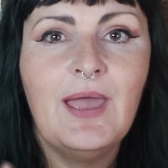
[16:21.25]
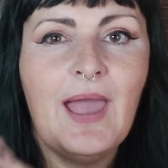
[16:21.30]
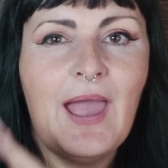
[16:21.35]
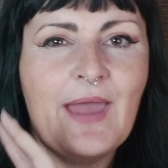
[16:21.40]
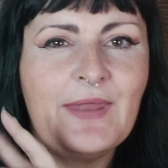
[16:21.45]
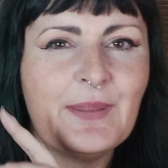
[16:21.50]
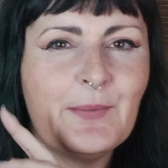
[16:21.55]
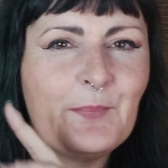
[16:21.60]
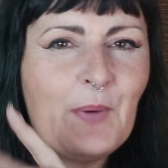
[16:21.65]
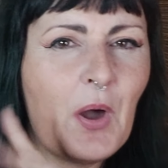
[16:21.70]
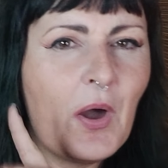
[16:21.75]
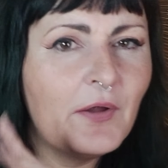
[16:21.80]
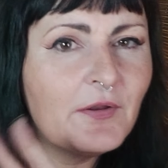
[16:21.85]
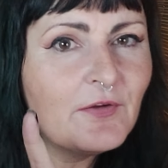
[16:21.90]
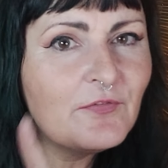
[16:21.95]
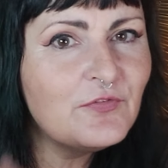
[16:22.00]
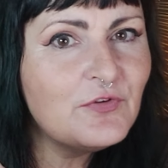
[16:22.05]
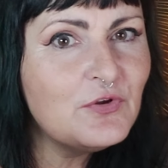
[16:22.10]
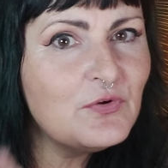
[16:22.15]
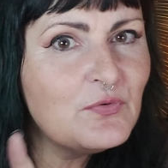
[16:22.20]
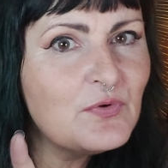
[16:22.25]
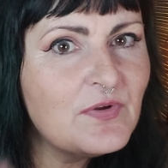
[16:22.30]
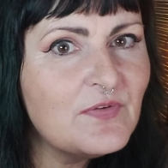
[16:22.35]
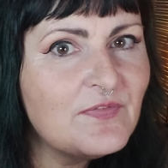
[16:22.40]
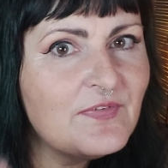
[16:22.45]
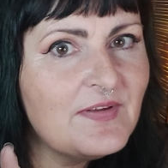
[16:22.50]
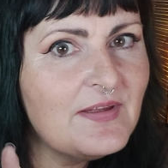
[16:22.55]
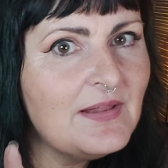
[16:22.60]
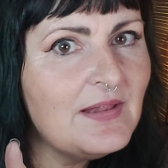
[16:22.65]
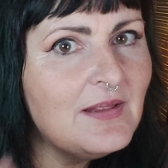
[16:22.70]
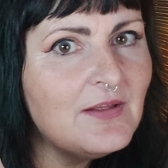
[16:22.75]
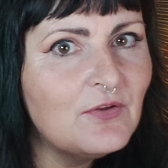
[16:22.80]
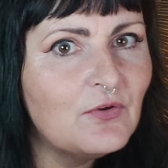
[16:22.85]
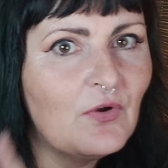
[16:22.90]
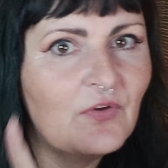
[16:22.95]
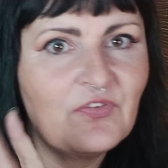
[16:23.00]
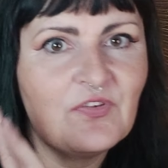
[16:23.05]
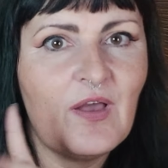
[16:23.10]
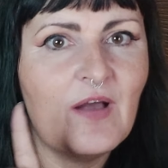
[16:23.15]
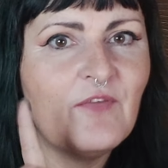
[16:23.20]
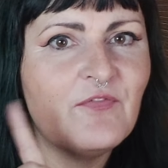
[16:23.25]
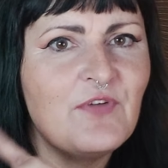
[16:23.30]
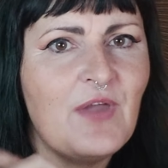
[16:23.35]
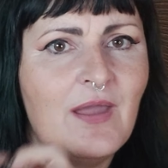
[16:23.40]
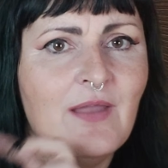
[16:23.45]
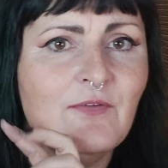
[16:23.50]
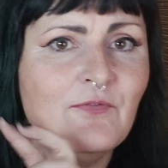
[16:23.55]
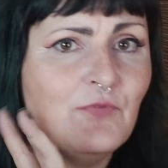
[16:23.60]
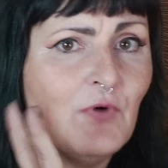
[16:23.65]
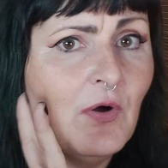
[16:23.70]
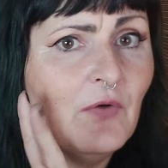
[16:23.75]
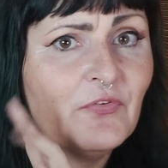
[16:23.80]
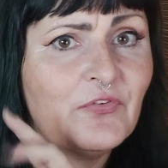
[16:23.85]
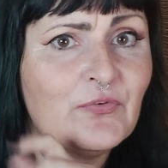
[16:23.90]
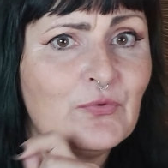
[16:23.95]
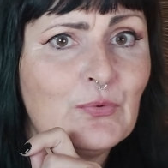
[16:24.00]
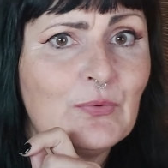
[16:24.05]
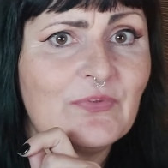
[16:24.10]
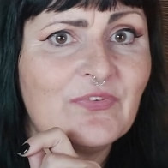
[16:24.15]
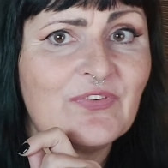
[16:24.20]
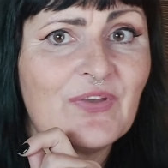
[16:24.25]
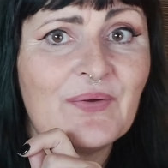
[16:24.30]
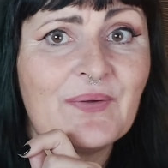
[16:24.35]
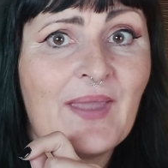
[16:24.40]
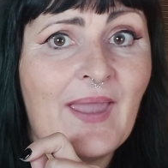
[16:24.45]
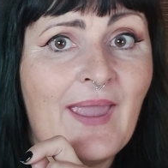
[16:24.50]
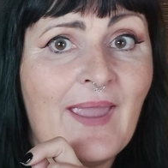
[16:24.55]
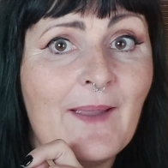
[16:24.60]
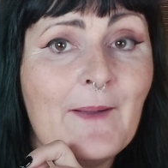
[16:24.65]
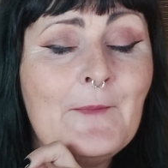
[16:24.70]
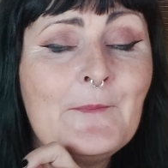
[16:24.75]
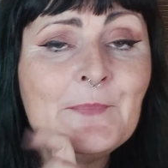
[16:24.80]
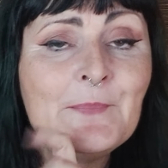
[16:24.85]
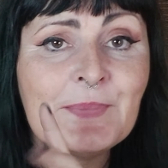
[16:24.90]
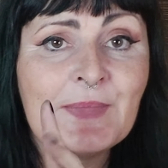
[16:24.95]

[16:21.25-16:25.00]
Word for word: and a part of you revealing yourself here involves swords okay